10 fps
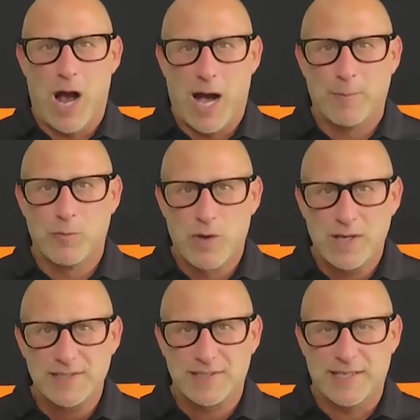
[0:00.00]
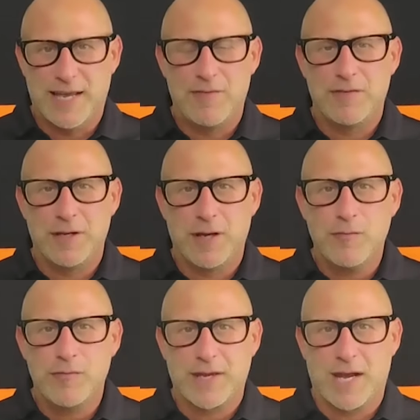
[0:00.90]
I'm rusty. And then the
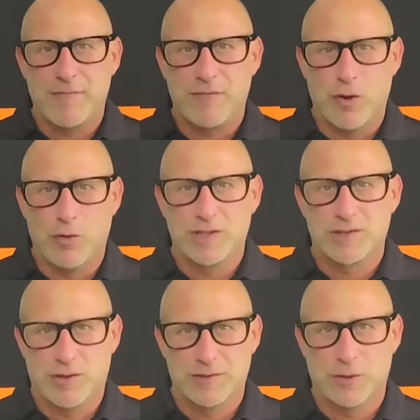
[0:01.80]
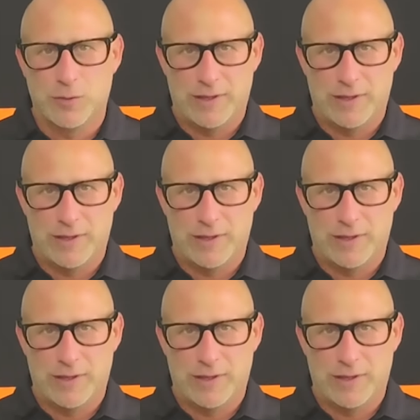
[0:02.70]
other thing I've noticed also,